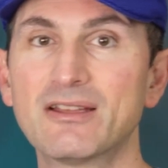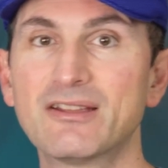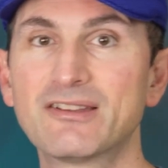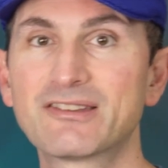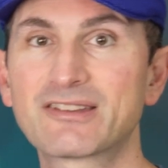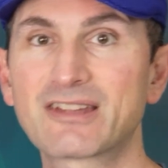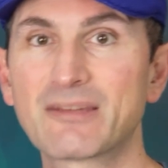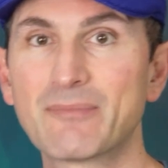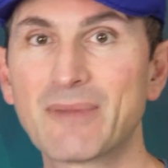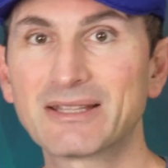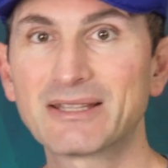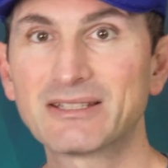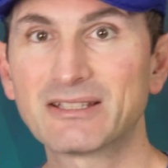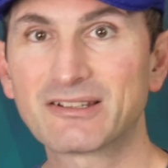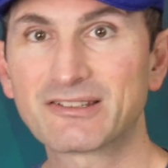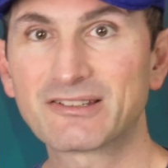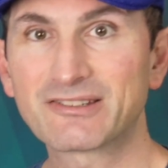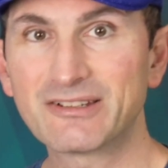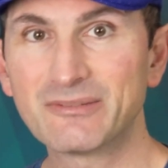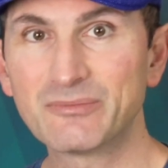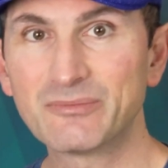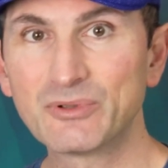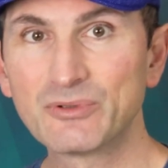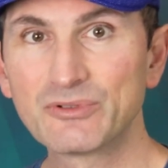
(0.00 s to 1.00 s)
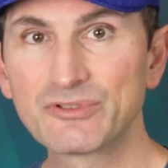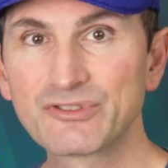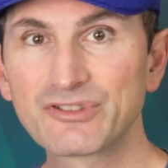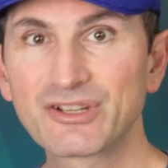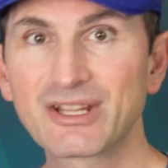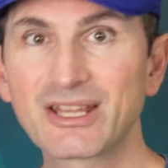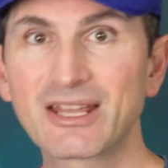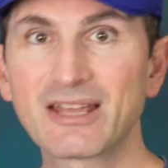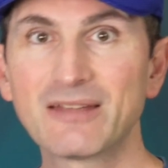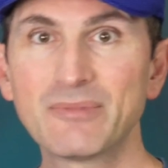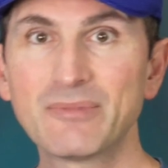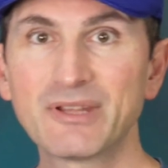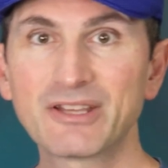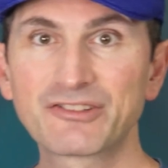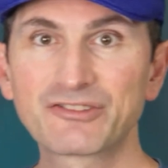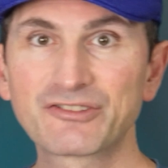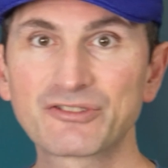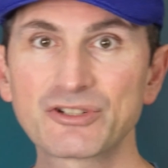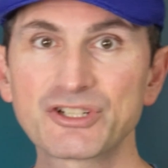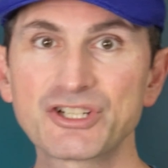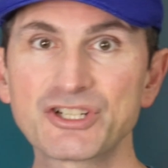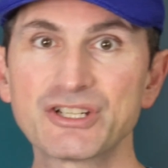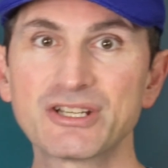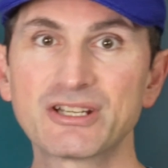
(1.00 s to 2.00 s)
Schematic symbols can be
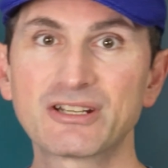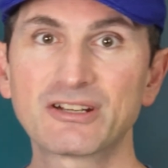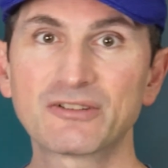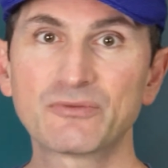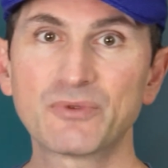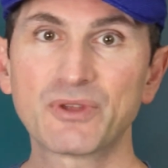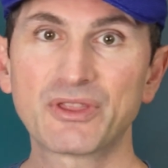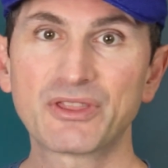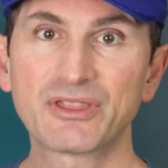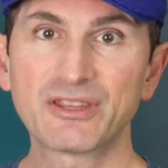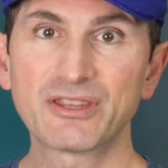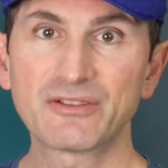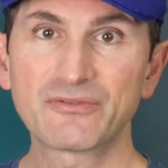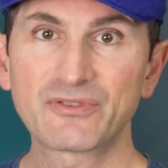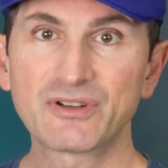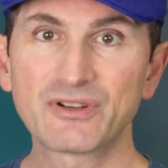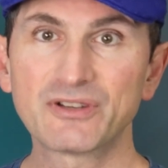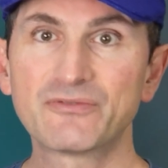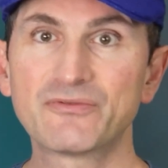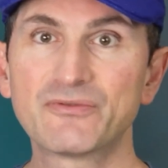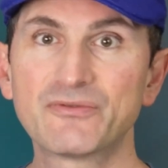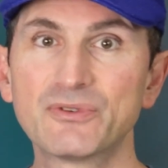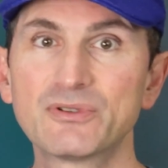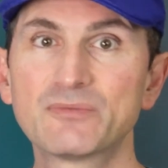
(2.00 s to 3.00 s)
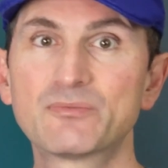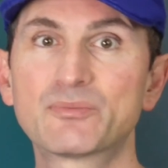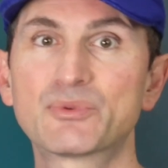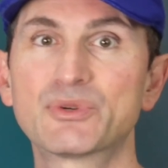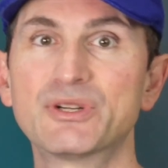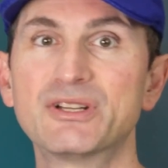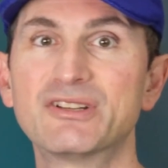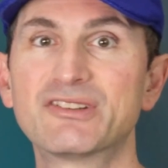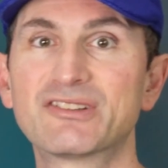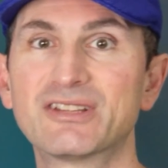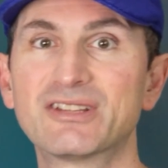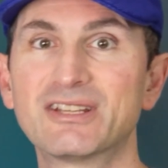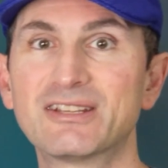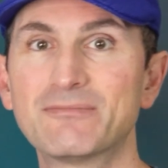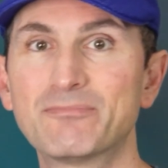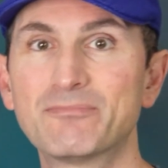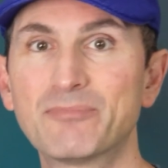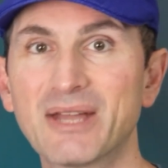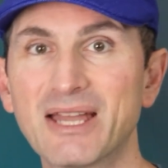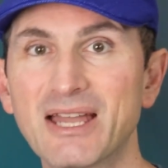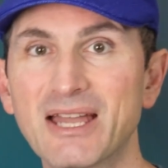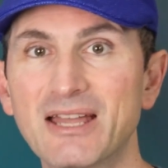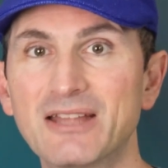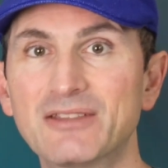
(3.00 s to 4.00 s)
associated with different footprints that
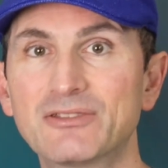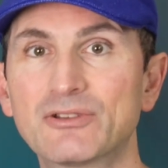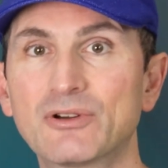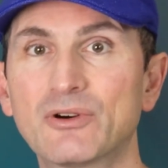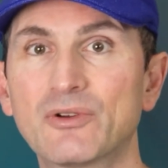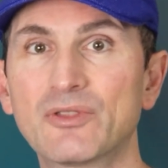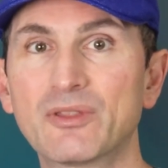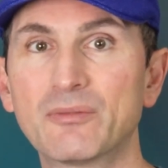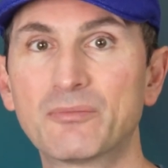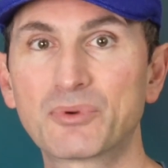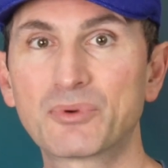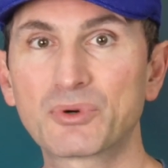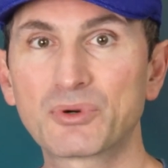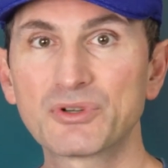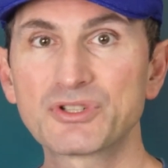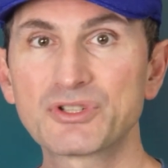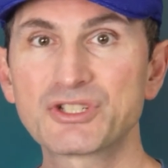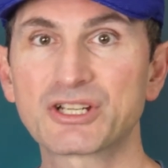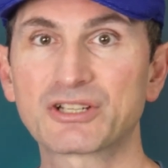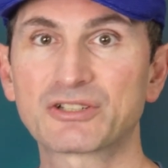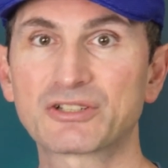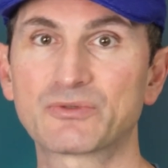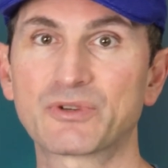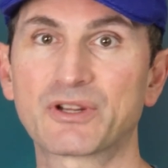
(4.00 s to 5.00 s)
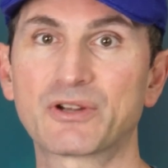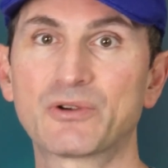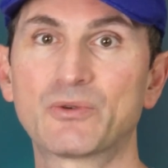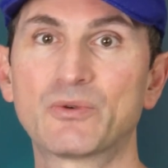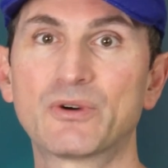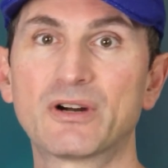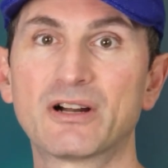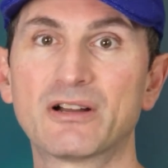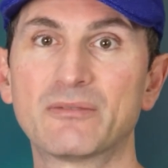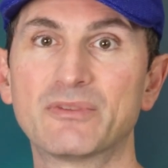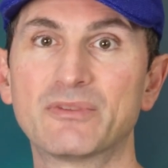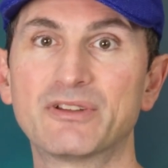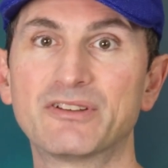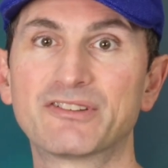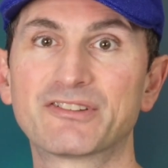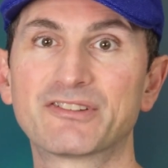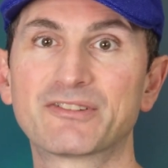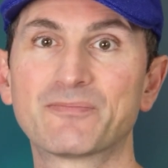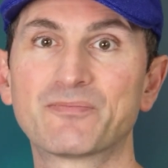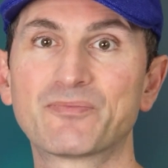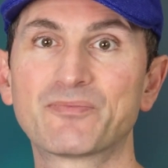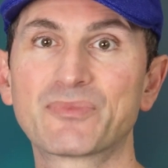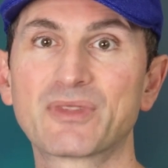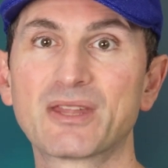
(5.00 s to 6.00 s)
depend on the project
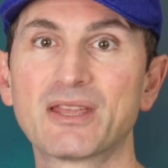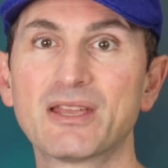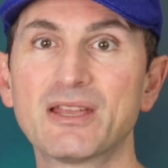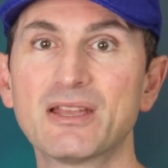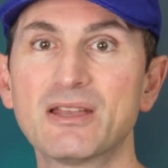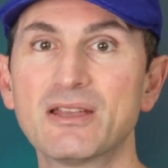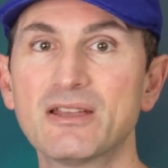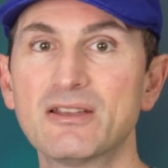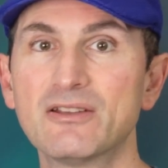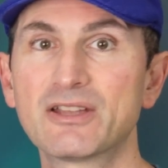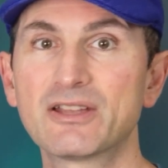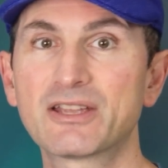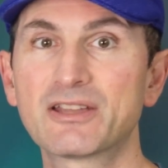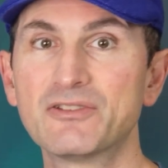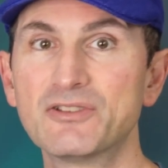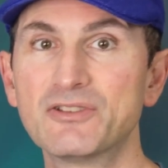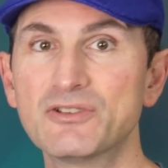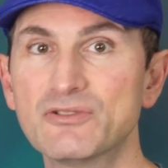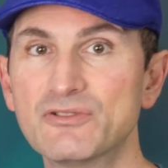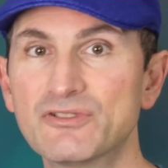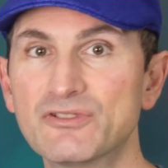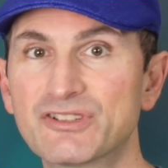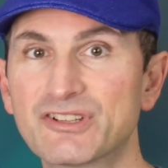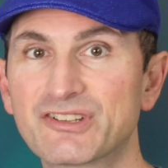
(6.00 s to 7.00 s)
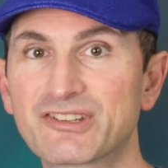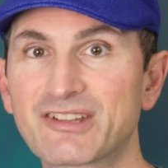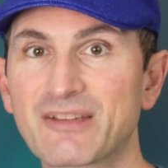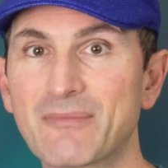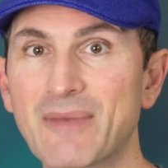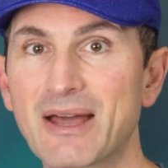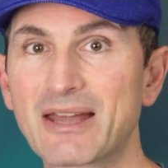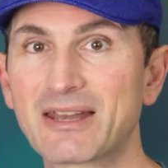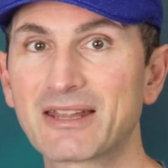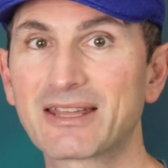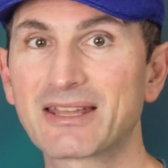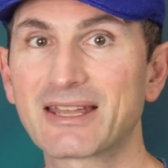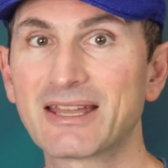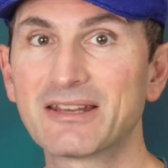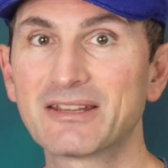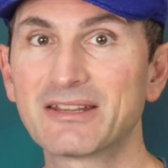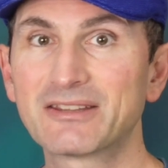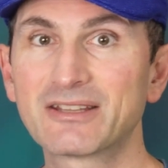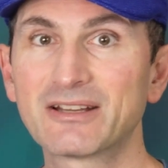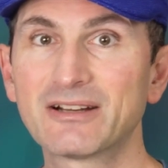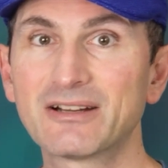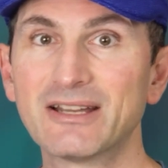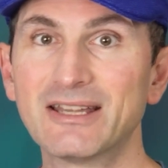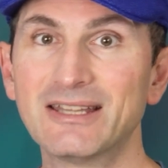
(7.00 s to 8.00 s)
requirements. You can use the schematic
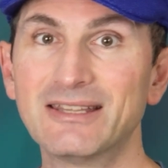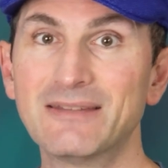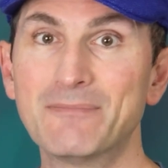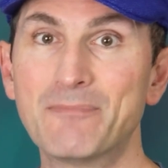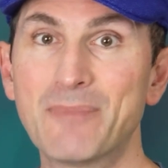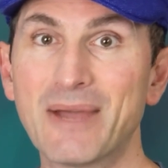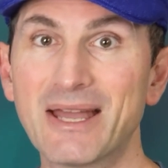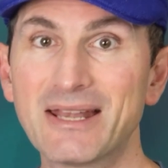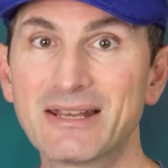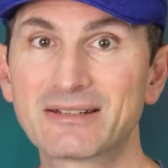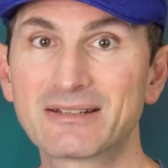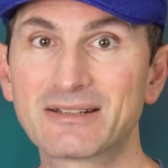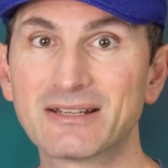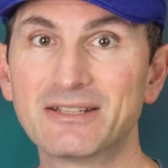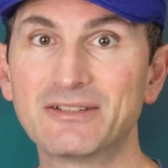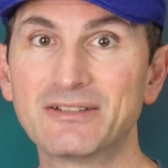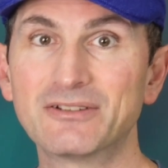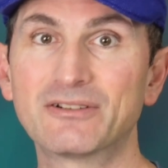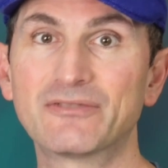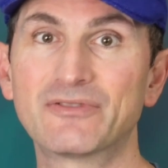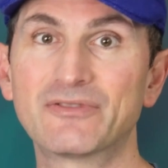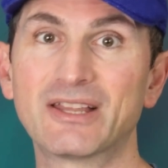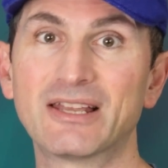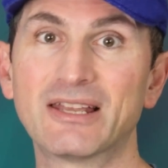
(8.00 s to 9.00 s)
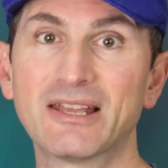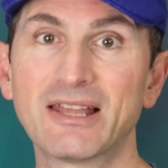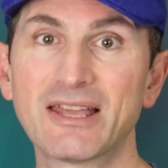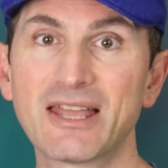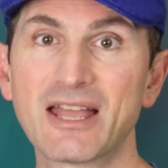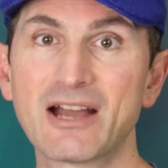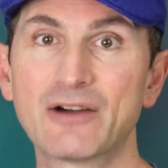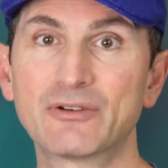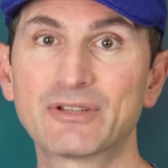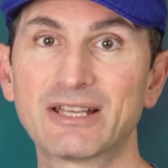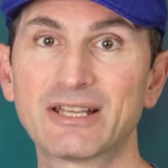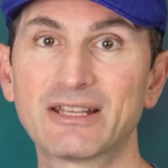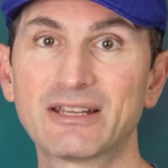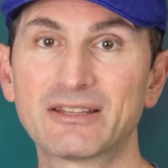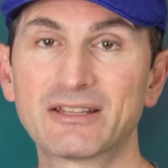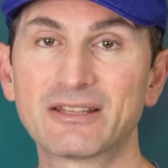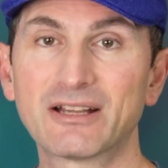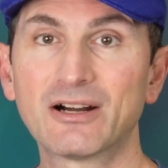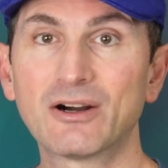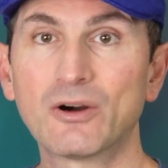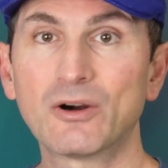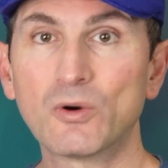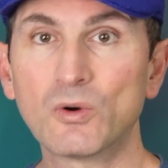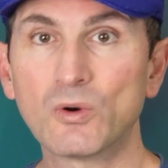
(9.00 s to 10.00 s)
editor independently of the layout
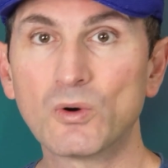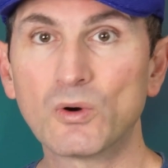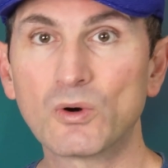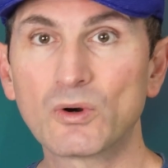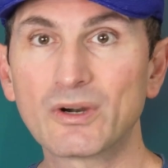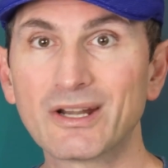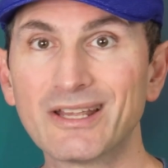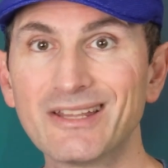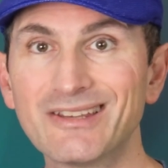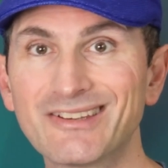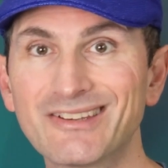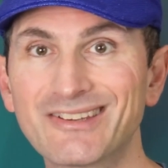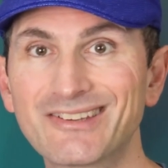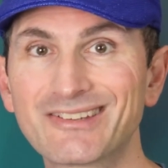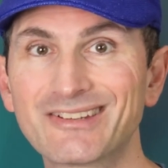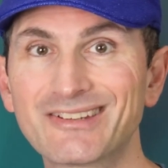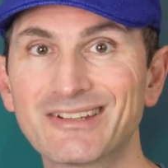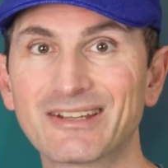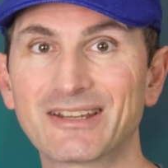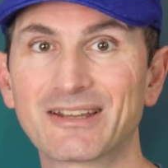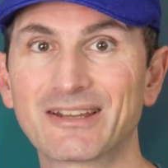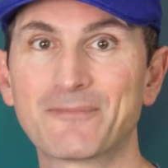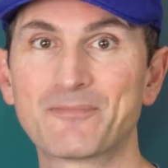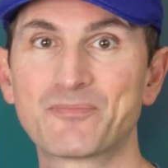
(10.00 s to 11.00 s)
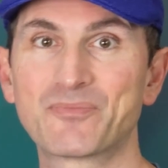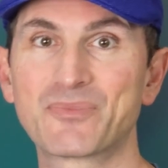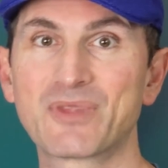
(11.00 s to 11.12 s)
editor or in sync.